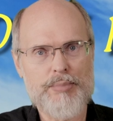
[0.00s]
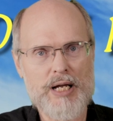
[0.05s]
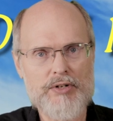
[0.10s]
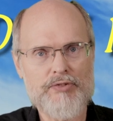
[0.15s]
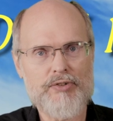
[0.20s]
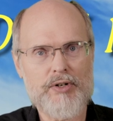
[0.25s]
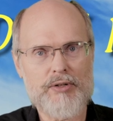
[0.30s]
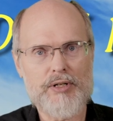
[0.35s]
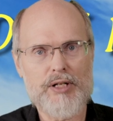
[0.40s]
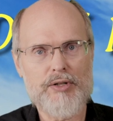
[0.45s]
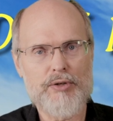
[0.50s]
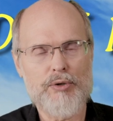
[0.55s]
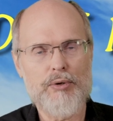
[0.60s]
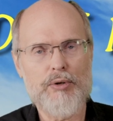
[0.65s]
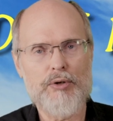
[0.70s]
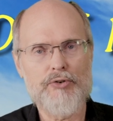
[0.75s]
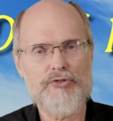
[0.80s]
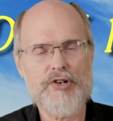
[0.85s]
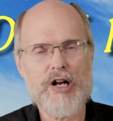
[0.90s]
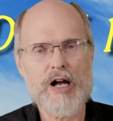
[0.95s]
basically the
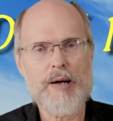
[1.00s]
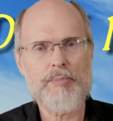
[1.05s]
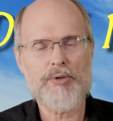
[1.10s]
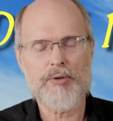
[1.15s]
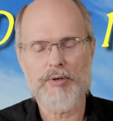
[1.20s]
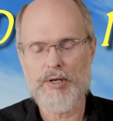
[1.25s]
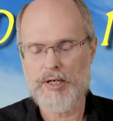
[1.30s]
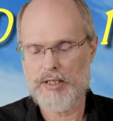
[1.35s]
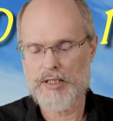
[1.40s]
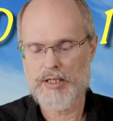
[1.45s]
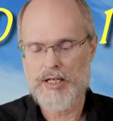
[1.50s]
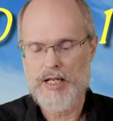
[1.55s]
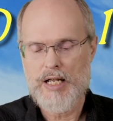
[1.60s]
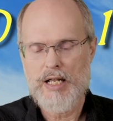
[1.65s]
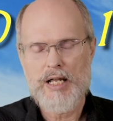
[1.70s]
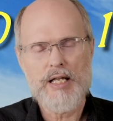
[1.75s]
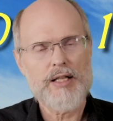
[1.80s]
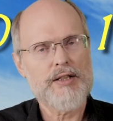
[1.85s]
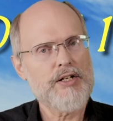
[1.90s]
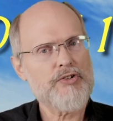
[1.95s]
whole chapter on it.
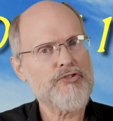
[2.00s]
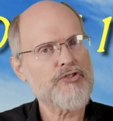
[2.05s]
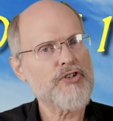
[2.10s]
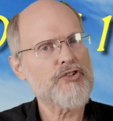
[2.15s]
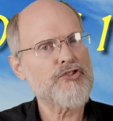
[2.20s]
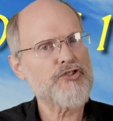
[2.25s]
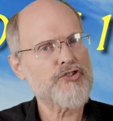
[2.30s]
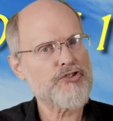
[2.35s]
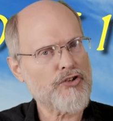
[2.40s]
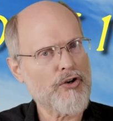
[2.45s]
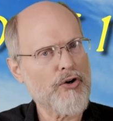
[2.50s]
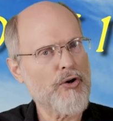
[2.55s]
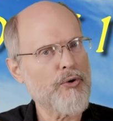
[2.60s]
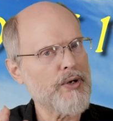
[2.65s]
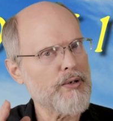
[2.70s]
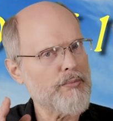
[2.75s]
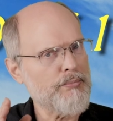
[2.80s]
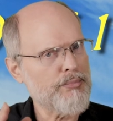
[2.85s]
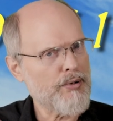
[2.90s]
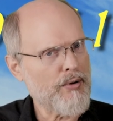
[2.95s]
This is so
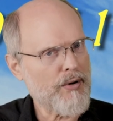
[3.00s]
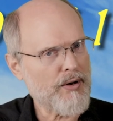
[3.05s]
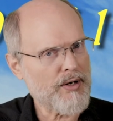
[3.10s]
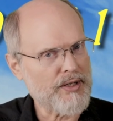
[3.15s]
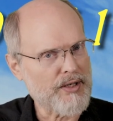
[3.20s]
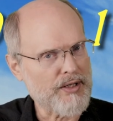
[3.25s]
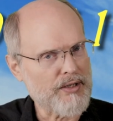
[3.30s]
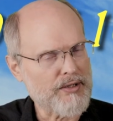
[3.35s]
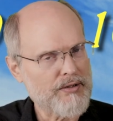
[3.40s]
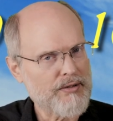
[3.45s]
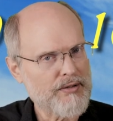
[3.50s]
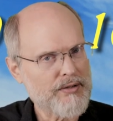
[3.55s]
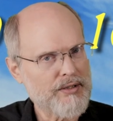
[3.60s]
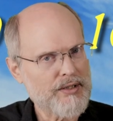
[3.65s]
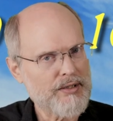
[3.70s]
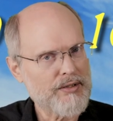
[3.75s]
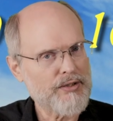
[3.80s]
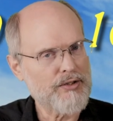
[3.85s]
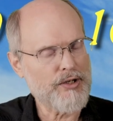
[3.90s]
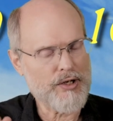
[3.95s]
important.
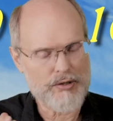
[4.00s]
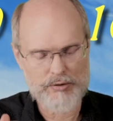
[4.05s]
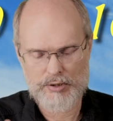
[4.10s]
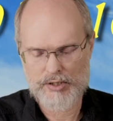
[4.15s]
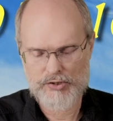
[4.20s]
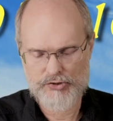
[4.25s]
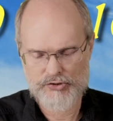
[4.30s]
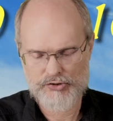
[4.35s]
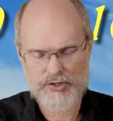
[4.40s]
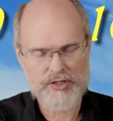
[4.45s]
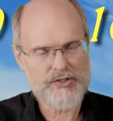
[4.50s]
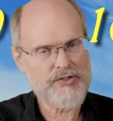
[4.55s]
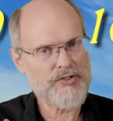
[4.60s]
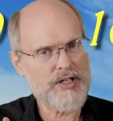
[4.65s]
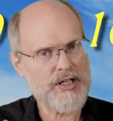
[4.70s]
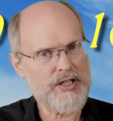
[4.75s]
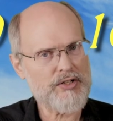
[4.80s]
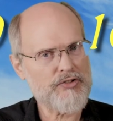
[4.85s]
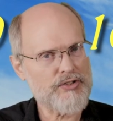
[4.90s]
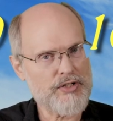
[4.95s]
Notice
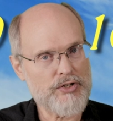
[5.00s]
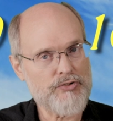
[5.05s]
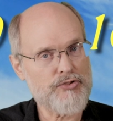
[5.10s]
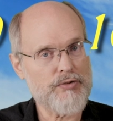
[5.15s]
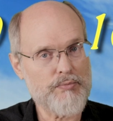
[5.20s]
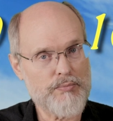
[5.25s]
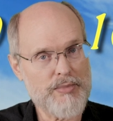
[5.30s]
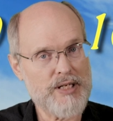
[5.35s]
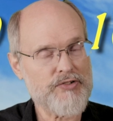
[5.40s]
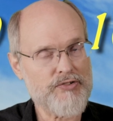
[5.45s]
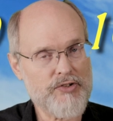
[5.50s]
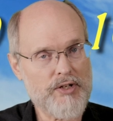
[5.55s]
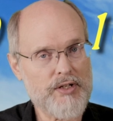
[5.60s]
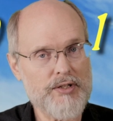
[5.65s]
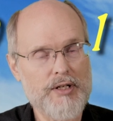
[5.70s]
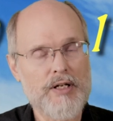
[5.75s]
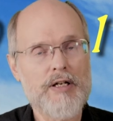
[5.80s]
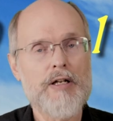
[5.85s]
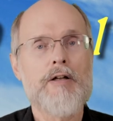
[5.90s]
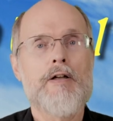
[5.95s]
this, did you miss
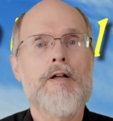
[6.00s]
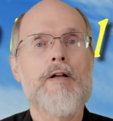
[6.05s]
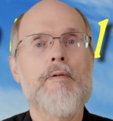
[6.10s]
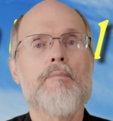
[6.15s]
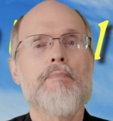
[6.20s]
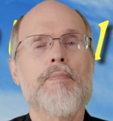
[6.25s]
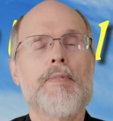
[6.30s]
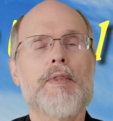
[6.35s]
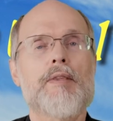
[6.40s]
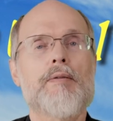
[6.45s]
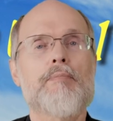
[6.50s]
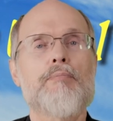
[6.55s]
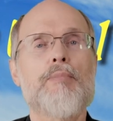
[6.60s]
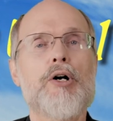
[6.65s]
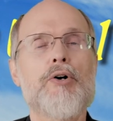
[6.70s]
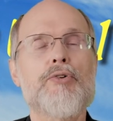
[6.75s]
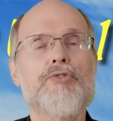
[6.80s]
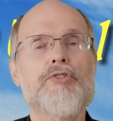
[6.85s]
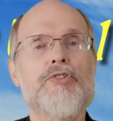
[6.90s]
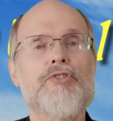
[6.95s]
it?
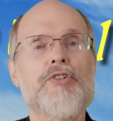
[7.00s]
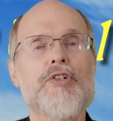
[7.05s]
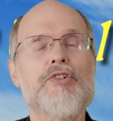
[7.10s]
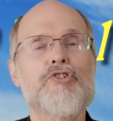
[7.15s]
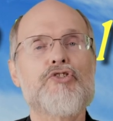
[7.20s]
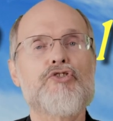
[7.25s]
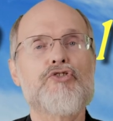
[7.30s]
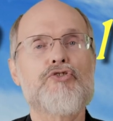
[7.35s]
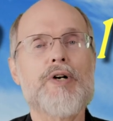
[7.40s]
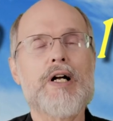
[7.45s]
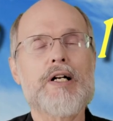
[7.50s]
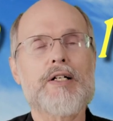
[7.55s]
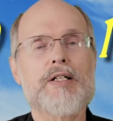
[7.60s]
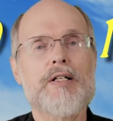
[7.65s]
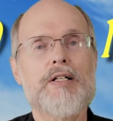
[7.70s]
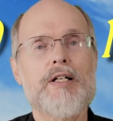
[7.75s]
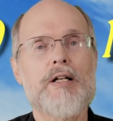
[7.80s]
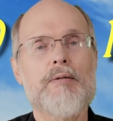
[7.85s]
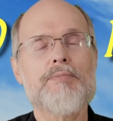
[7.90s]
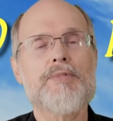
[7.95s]
Moses
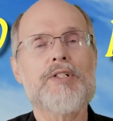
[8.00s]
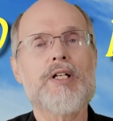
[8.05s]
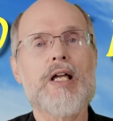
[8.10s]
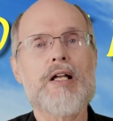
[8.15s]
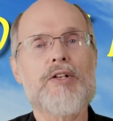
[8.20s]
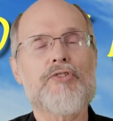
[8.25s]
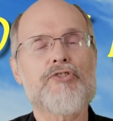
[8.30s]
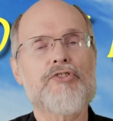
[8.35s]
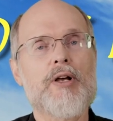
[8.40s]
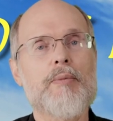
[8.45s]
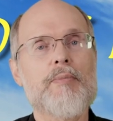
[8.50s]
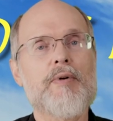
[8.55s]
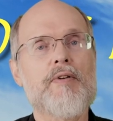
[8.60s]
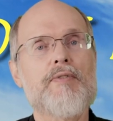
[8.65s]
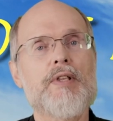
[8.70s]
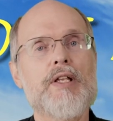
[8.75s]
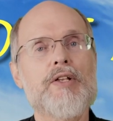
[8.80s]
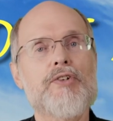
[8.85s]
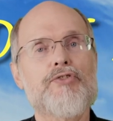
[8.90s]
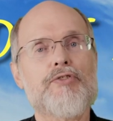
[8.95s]
instructed him, take some
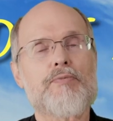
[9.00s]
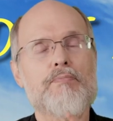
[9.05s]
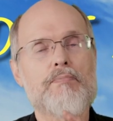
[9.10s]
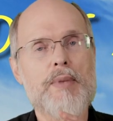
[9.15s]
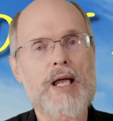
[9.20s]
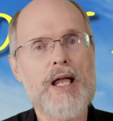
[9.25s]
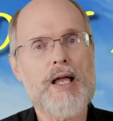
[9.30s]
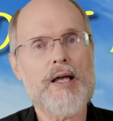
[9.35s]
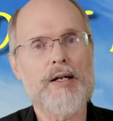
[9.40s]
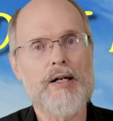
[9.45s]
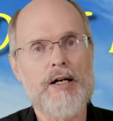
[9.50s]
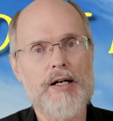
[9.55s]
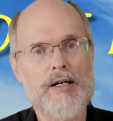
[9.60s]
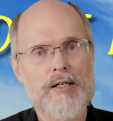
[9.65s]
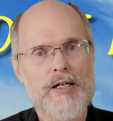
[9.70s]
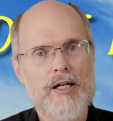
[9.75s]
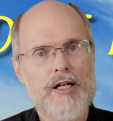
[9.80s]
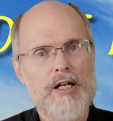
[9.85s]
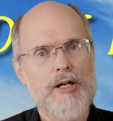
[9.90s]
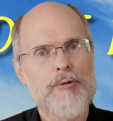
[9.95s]
of this manna,